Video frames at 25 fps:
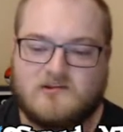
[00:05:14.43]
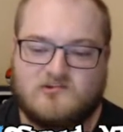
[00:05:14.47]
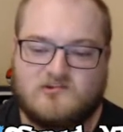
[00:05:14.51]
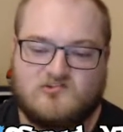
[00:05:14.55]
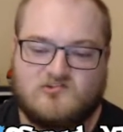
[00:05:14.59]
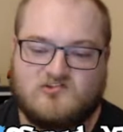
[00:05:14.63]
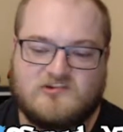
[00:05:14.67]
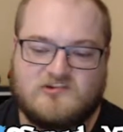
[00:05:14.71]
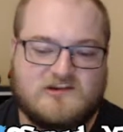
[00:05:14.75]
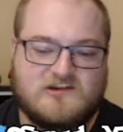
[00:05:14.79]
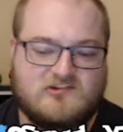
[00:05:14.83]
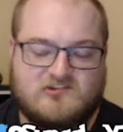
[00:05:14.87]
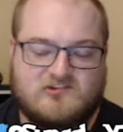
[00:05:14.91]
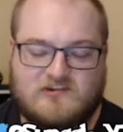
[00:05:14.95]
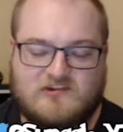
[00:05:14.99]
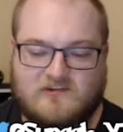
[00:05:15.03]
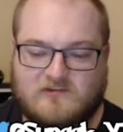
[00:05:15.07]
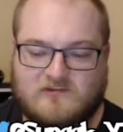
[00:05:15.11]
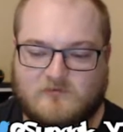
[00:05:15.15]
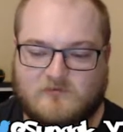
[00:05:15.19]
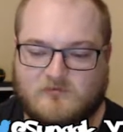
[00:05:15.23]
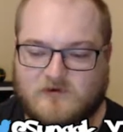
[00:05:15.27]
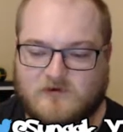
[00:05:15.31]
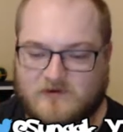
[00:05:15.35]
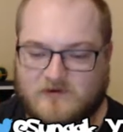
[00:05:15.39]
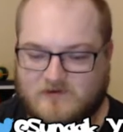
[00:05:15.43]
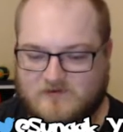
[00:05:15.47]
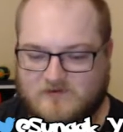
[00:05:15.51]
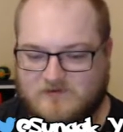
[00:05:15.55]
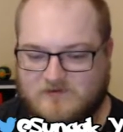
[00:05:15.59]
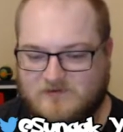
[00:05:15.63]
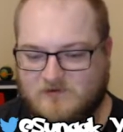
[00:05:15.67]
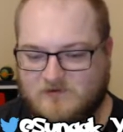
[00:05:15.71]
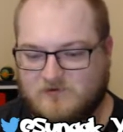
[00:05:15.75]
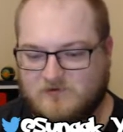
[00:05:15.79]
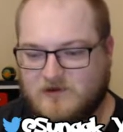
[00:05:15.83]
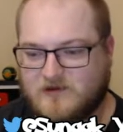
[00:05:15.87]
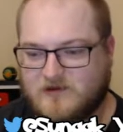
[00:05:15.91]
GG, Sabrina,
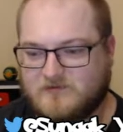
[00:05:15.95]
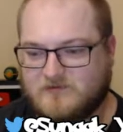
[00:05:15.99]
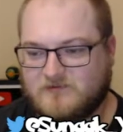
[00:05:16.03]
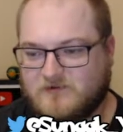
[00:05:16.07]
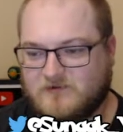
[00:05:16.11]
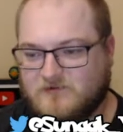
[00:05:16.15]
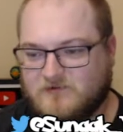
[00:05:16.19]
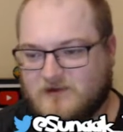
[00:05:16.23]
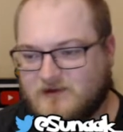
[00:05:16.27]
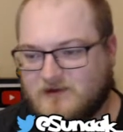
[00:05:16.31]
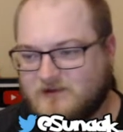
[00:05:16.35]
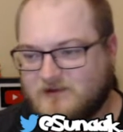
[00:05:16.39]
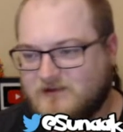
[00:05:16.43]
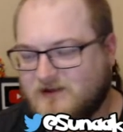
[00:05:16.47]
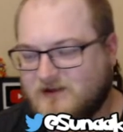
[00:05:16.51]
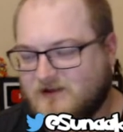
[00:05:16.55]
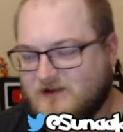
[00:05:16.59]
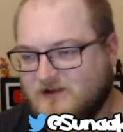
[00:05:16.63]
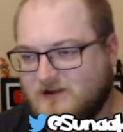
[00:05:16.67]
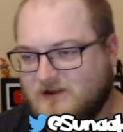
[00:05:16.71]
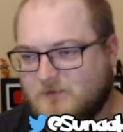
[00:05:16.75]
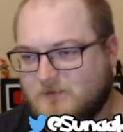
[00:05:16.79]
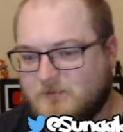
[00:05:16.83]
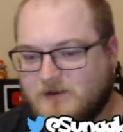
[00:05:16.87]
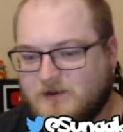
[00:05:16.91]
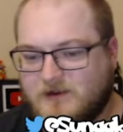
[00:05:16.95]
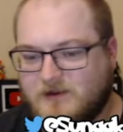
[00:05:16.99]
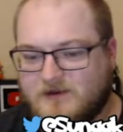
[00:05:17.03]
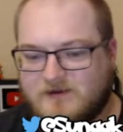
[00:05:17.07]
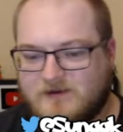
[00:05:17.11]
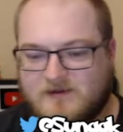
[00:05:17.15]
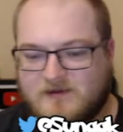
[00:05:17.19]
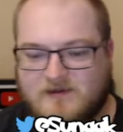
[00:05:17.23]
you lost already, kind of like Blaine.